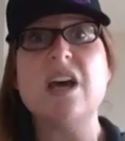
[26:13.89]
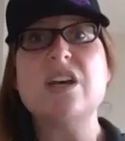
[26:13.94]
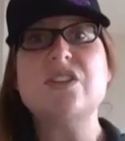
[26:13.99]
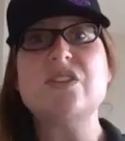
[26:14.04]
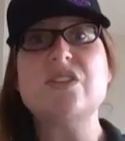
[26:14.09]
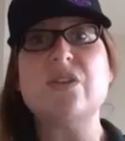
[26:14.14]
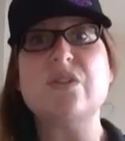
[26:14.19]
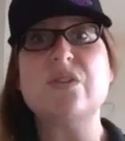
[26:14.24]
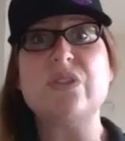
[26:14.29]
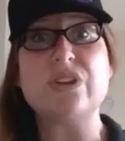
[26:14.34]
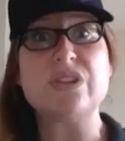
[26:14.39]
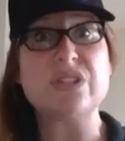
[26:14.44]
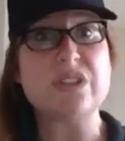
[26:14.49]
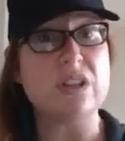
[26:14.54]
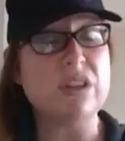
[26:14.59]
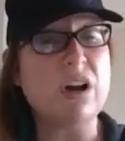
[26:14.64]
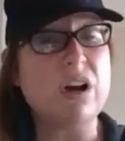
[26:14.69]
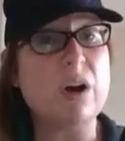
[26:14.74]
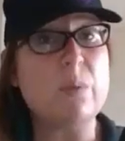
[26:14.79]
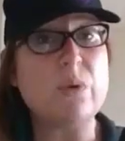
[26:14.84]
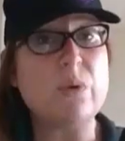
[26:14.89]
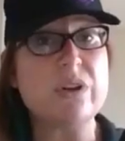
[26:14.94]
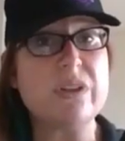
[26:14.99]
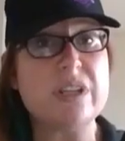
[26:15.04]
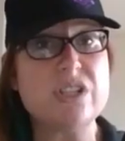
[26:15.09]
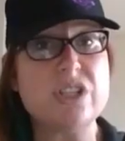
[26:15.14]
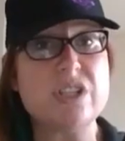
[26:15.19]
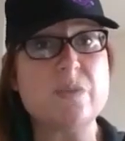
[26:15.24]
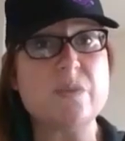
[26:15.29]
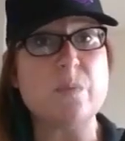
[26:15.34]
So there's a lot more
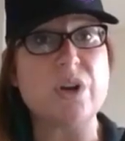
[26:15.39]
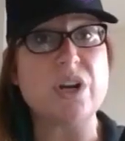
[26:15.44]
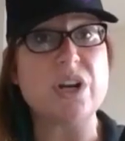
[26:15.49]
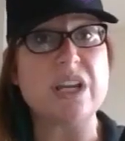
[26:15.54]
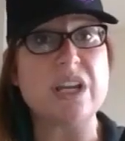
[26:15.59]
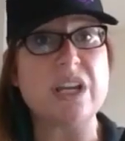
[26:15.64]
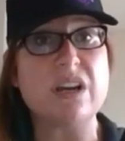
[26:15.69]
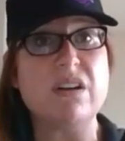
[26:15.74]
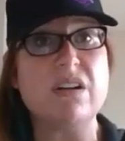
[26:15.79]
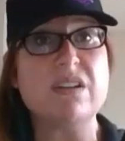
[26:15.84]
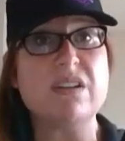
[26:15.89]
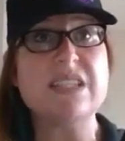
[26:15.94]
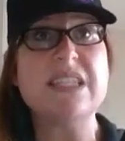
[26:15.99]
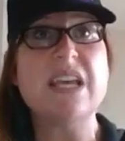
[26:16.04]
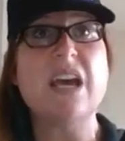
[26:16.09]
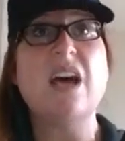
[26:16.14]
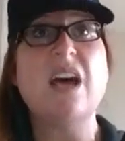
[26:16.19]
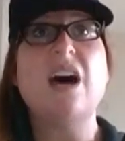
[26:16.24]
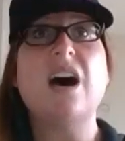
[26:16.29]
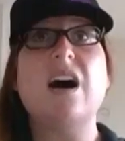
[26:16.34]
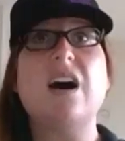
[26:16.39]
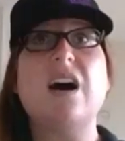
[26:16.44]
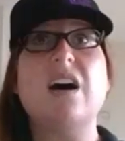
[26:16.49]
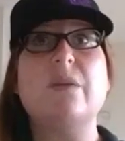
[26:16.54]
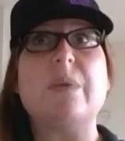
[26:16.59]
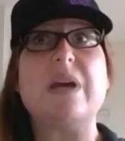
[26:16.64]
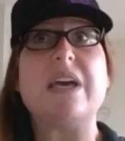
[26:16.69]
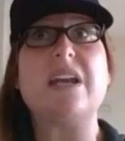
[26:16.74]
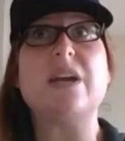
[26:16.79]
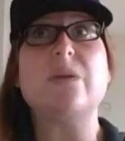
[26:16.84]
than just market calls.
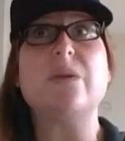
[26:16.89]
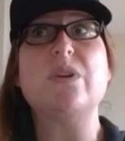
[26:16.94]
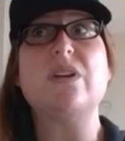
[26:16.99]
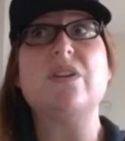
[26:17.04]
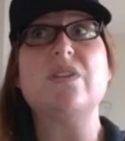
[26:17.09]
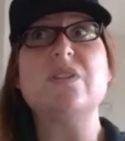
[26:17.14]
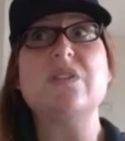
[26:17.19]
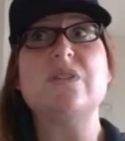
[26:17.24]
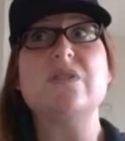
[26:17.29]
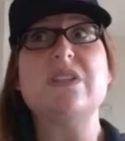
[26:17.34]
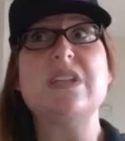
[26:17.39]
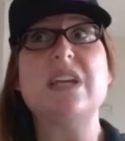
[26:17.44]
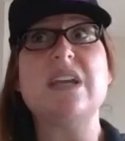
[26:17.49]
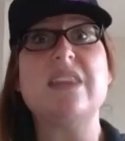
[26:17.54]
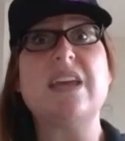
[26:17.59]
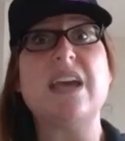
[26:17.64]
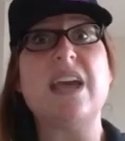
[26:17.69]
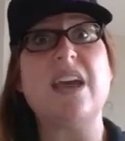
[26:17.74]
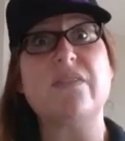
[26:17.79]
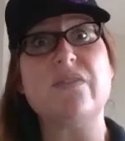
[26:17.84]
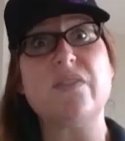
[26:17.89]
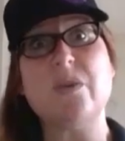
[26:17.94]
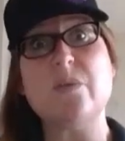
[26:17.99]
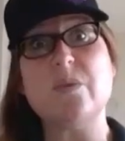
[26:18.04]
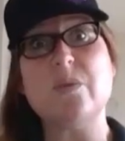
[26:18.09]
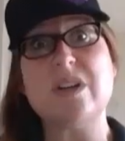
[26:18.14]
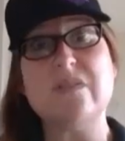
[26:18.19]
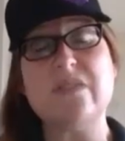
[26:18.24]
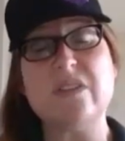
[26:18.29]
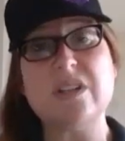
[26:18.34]
And I would also say that every
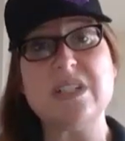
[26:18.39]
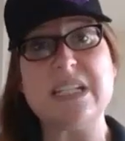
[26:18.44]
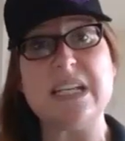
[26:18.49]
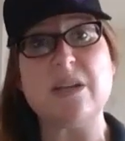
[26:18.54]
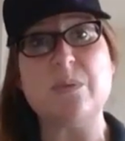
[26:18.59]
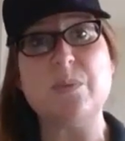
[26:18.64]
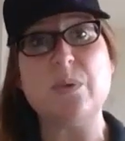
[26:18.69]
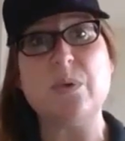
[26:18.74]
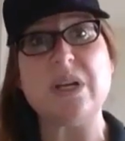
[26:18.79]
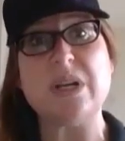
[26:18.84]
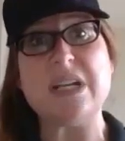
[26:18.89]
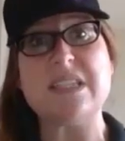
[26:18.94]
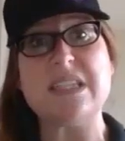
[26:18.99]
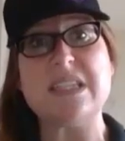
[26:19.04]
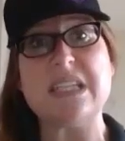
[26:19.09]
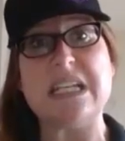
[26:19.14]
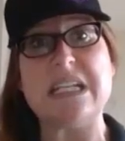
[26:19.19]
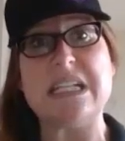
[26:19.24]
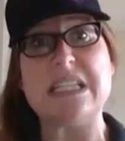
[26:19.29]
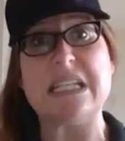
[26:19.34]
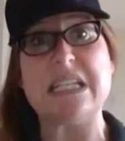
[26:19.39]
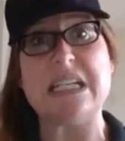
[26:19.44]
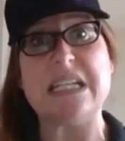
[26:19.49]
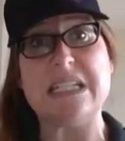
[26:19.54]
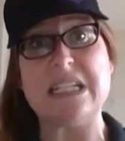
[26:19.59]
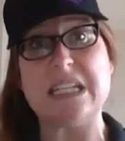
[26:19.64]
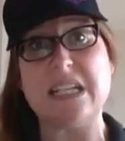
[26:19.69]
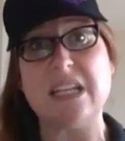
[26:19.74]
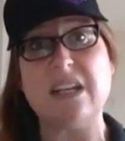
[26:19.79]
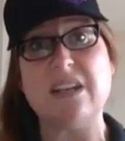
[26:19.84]
one of our data points is
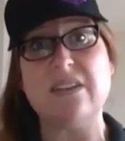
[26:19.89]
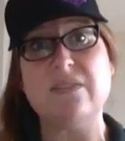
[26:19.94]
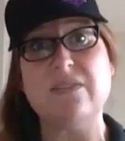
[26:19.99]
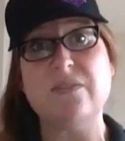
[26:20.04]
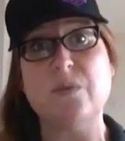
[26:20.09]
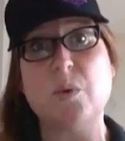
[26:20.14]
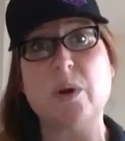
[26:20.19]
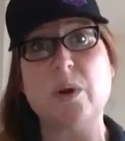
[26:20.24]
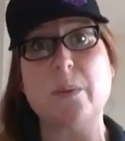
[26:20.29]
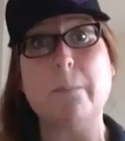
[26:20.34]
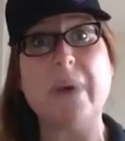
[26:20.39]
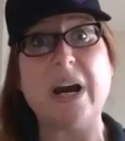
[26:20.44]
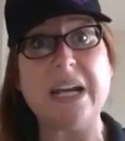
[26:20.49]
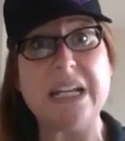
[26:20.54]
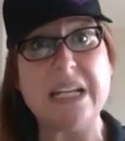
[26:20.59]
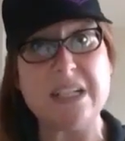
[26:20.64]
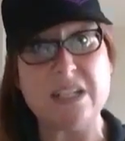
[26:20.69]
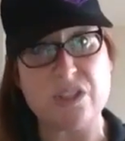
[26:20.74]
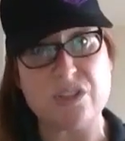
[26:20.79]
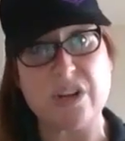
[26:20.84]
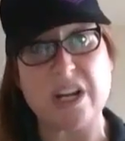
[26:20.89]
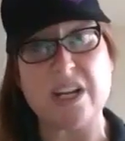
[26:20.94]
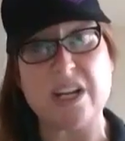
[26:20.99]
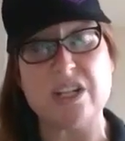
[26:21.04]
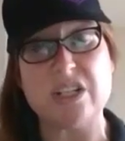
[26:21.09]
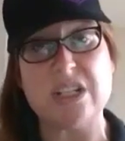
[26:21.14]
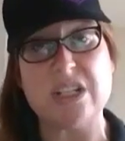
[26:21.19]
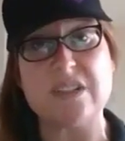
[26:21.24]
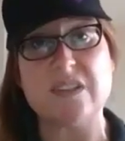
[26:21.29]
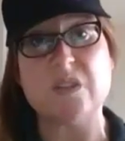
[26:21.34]
indicative for mining
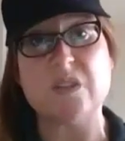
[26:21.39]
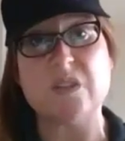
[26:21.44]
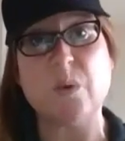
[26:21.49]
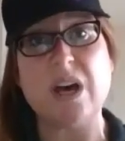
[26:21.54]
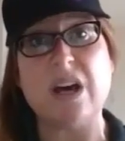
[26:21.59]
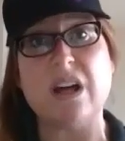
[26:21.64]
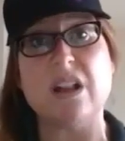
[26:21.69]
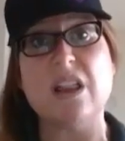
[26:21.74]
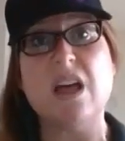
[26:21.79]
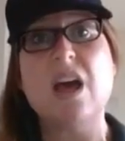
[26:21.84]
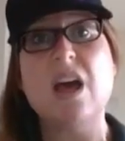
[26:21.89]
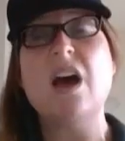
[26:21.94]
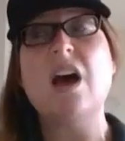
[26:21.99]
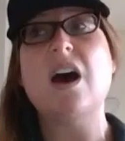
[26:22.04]
strategies as well.